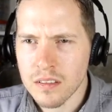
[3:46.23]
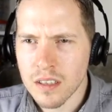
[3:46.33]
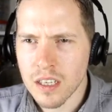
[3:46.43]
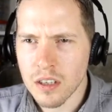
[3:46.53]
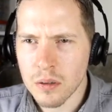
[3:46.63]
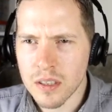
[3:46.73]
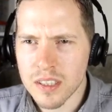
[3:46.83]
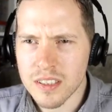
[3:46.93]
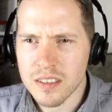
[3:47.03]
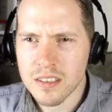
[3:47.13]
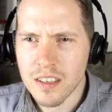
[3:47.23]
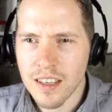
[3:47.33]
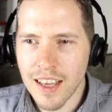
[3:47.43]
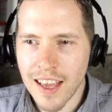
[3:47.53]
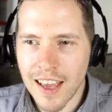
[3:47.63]
Can I go on this?
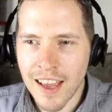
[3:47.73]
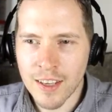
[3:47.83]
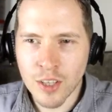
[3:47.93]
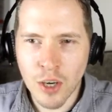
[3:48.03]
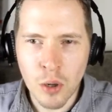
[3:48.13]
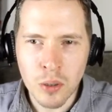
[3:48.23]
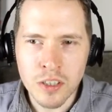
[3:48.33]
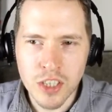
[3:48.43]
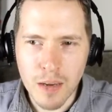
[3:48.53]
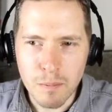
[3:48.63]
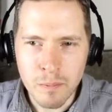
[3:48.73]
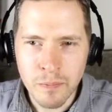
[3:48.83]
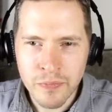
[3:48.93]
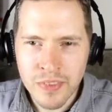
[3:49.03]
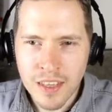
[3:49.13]
Hey, how's it going, Jim?